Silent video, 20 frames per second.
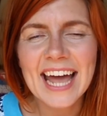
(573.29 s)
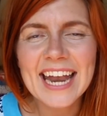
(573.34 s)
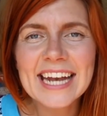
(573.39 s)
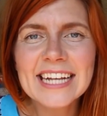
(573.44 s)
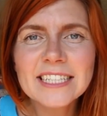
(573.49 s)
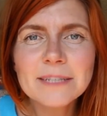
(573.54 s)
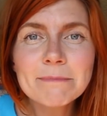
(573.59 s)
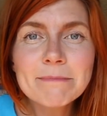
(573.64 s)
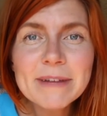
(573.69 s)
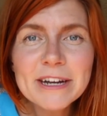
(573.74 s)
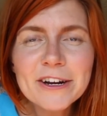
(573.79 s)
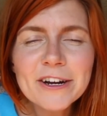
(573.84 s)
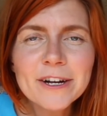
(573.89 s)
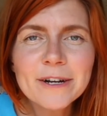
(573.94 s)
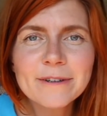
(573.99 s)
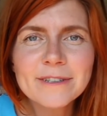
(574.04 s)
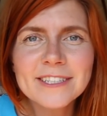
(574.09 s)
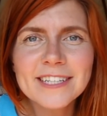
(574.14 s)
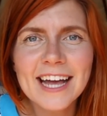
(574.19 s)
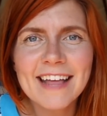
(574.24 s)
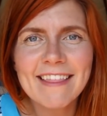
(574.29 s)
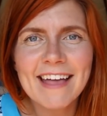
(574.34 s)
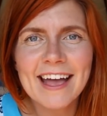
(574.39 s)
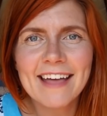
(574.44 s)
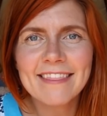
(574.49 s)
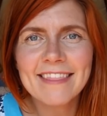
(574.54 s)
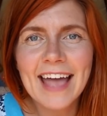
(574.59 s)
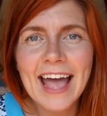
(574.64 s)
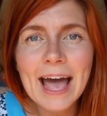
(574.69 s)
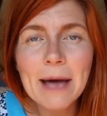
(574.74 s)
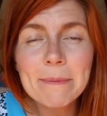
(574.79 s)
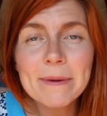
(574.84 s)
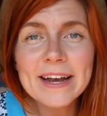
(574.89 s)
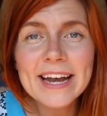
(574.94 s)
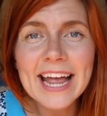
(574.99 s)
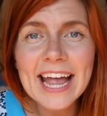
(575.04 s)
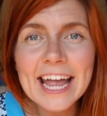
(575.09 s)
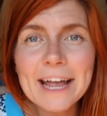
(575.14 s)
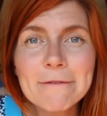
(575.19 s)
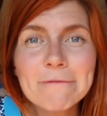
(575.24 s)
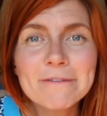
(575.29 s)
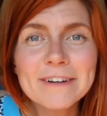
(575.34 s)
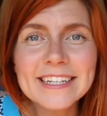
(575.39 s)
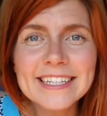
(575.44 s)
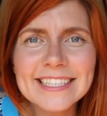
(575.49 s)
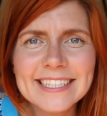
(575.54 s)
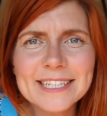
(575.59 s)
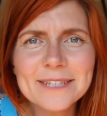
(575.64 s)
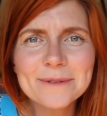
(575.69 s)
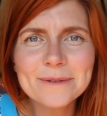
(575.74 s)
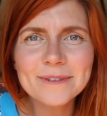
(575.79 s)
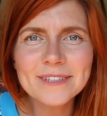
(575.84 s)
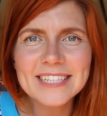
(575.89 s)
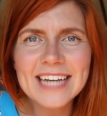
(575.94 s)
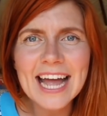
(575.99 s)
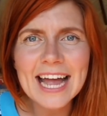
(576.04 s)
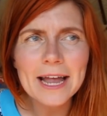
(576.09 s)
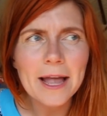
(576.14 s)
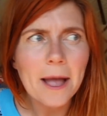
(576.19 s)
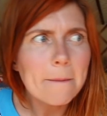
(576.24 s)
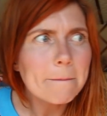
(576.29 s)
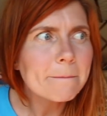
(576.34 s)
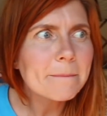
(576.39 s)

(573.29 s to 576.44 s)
And there's miracles like that that happen every single day.